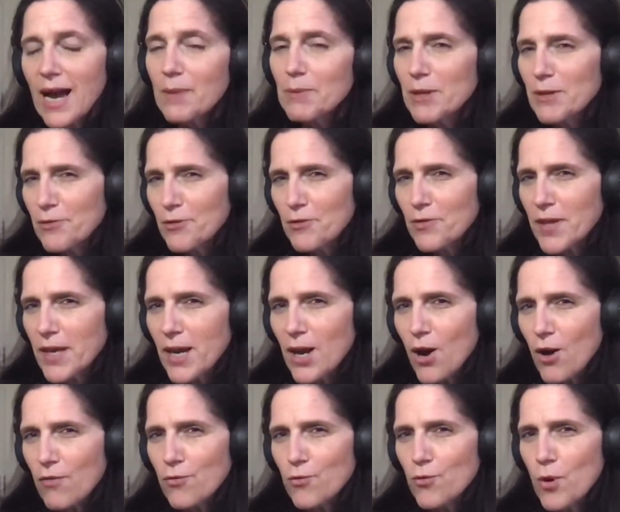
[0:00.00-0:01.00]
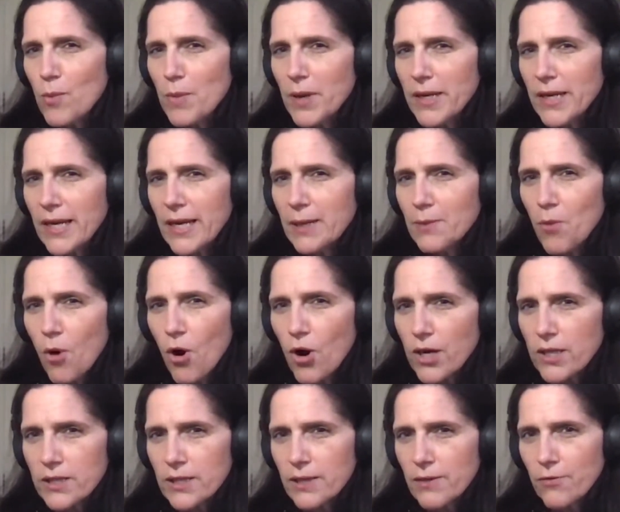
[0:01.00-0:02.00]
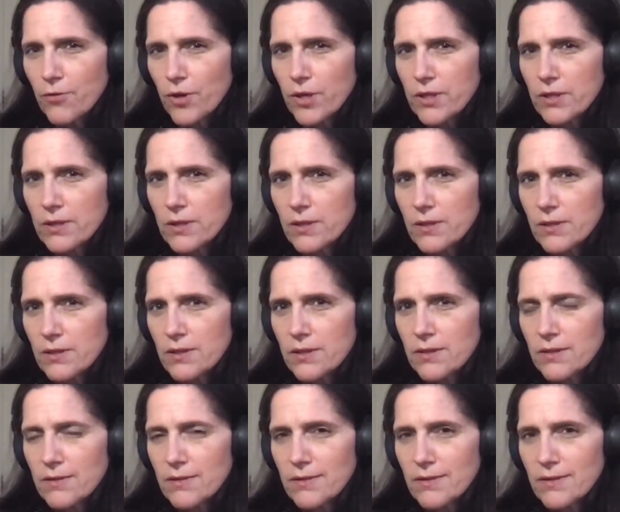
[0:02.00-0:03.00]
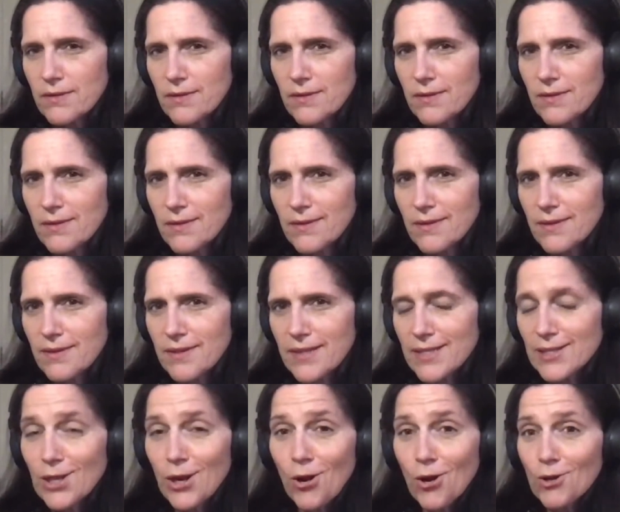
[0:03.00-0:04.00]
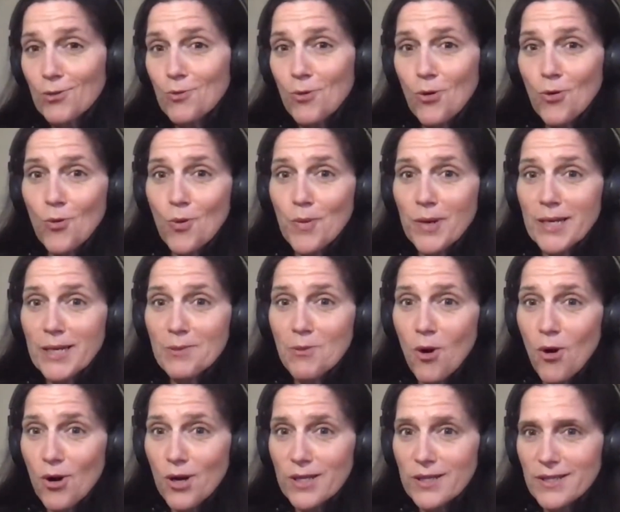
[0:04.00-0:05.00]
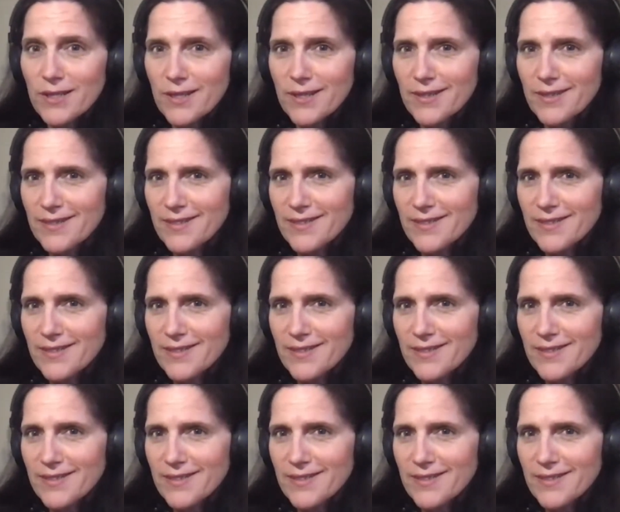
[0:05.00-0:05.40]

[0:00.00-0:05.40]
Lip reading: I mean, if you think of women in marketing, for instance, there's a lot more women in marketing.